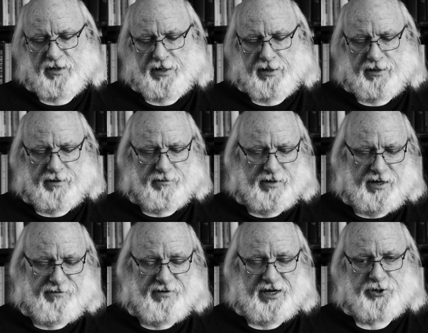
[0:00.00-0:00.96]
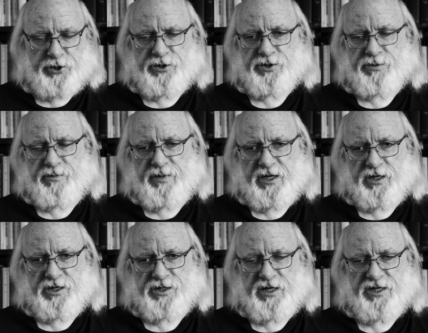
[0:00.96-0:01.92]
uh, adventures
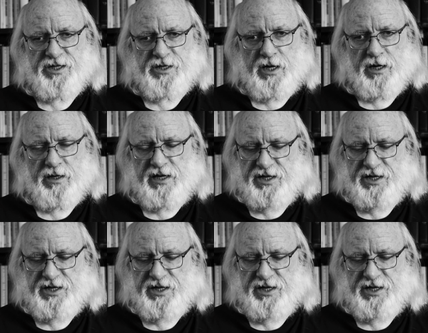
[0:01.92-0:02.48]
because it's not